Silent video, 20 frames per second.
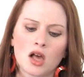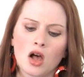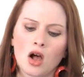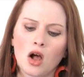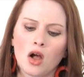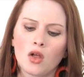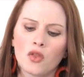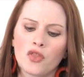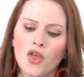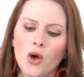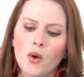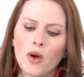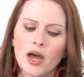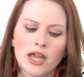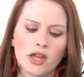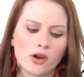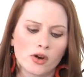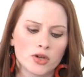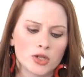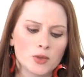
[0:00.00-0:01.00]
although
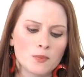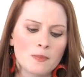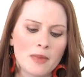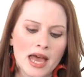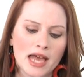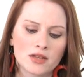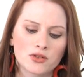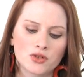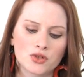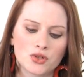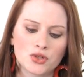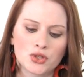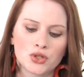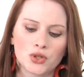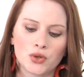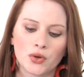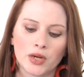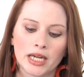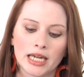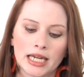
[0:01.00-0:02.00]
I earned a master's
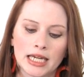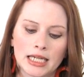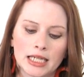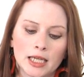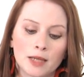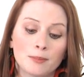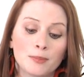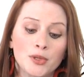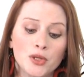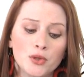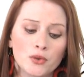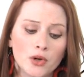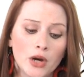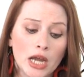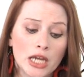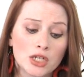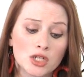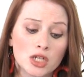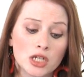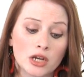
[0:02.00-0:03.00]
degree in computer
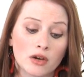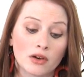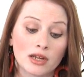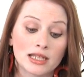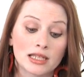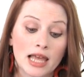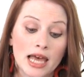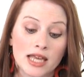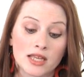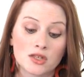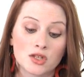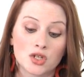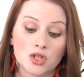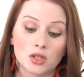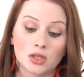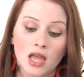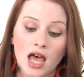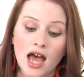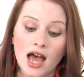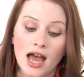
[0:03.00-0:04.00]
engineering last
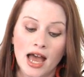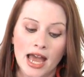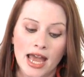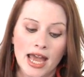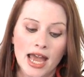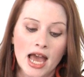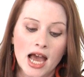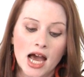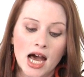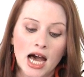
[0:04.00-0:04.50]
July,